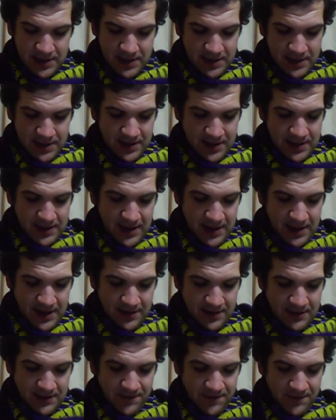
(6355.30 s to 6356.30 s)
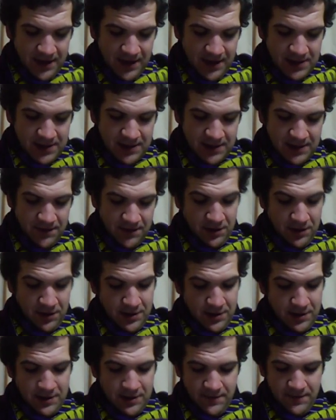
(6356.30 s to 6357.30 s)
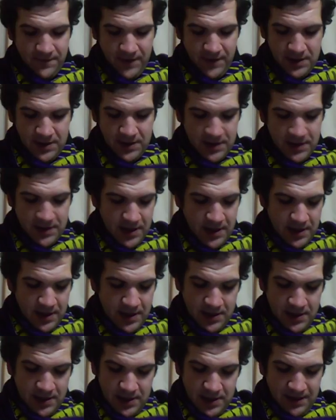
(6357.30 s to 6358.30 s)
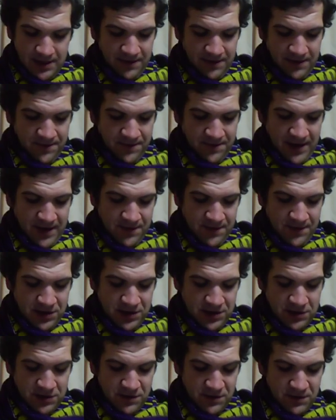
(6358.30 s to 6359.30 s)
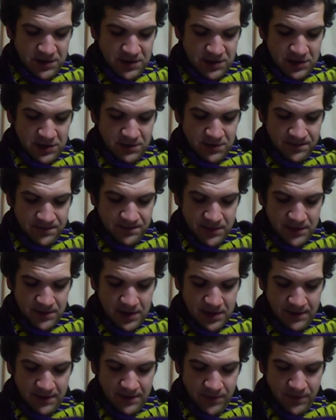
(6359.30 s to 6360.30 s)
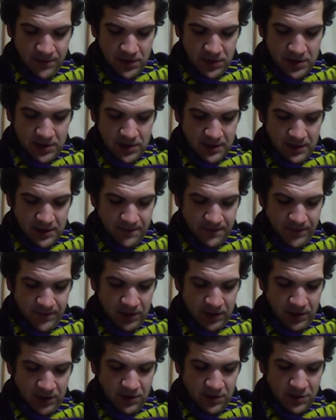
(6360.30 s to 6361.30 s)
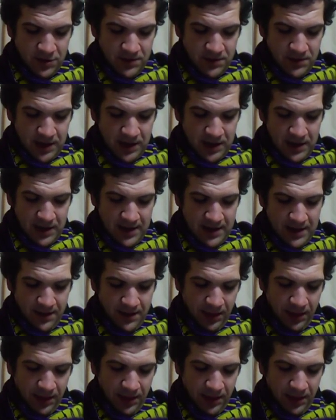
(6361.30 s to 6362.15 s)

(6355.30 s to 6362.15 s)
This held its face, if you can call it a face, about 5 inches from his own. The forked tongue flickered horribly in and out,